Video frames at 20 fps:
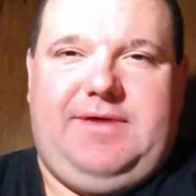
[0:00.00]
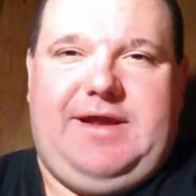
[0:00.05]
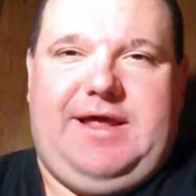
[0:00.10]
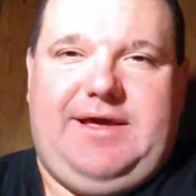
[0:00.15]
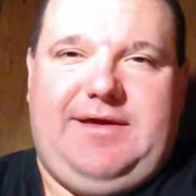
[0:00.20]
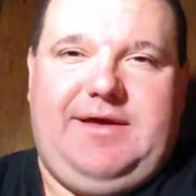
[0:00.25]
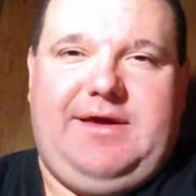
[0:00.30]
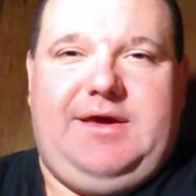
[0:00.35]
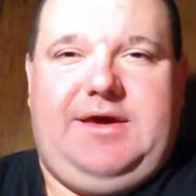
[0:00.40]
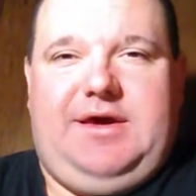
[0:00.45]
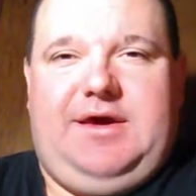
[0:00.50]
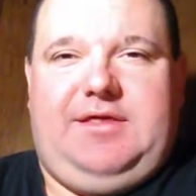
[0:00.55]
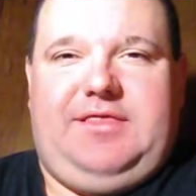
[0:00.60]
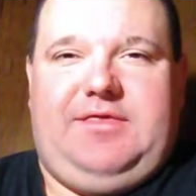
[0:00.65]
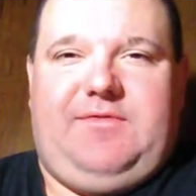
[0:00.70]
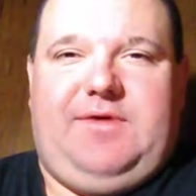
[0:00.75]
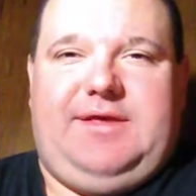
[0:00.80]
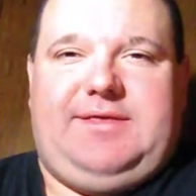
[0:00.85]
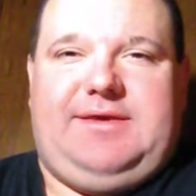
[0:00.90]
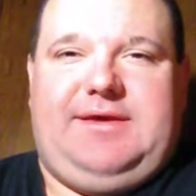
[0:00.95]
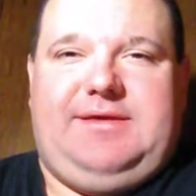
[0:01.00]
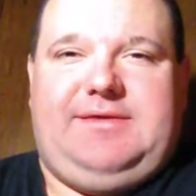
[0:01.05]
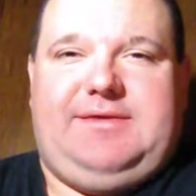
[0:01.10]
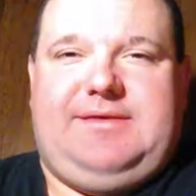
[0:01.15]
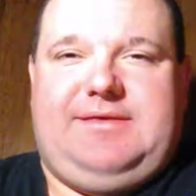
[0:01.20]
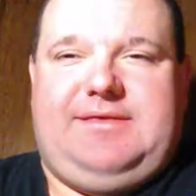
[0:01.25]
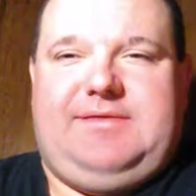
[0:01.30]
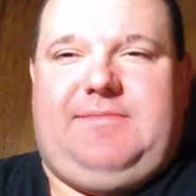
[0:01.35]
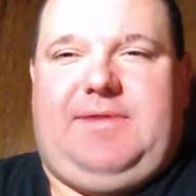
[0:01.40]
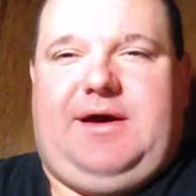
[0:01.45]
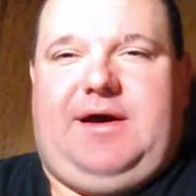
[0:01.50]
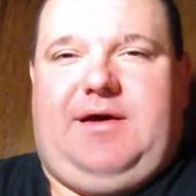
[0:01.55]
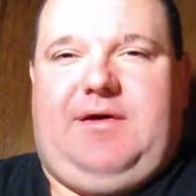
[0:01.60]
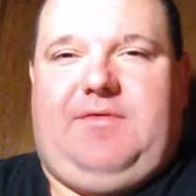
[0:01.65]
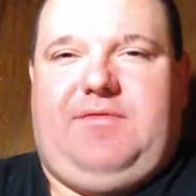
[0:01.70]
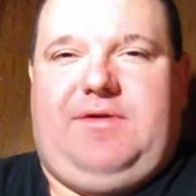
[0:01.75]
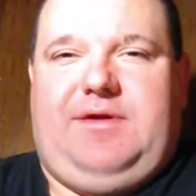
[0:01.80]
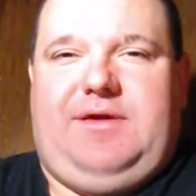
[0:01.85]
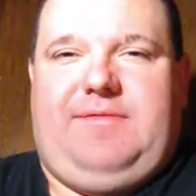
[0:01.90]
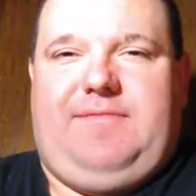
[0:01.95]
But the Redskins is
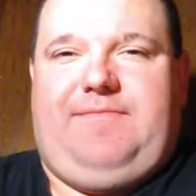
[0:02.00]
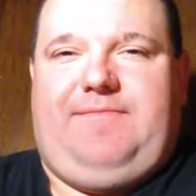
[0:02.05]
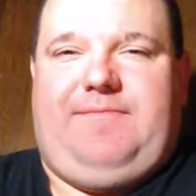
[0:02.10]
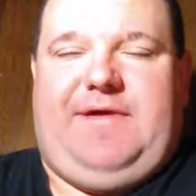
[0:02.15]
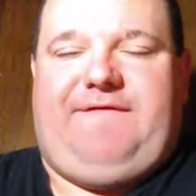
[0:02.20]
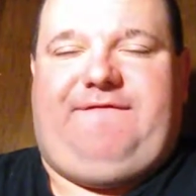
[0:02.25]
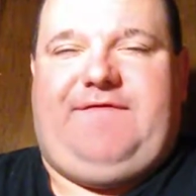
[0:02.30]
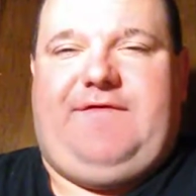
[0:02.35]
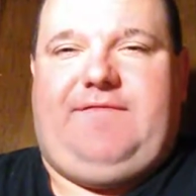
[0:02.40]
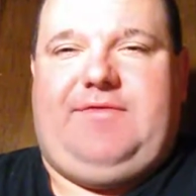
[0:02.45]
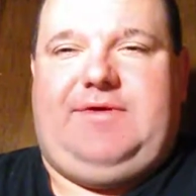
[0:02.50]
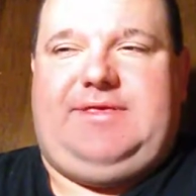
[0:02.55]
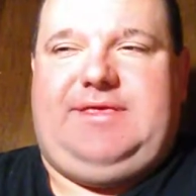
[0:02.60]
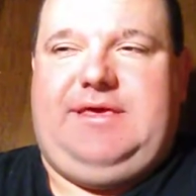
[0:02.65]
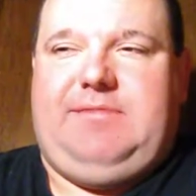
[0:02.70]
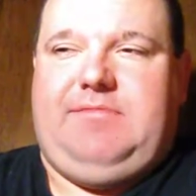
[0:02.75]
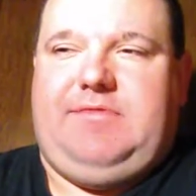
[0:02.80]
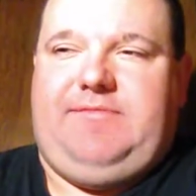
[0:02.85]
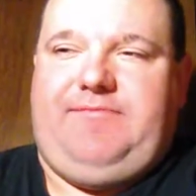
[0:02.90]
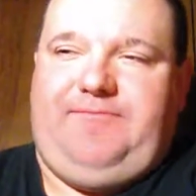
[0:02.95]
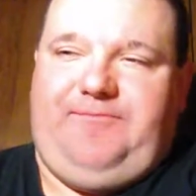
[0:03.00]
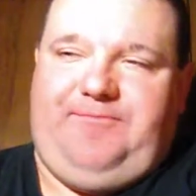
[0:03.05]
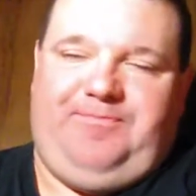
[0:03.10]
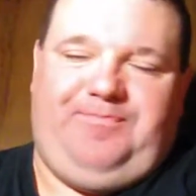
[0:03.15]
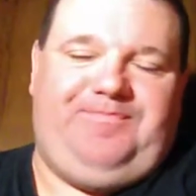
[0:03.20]
my favorite team.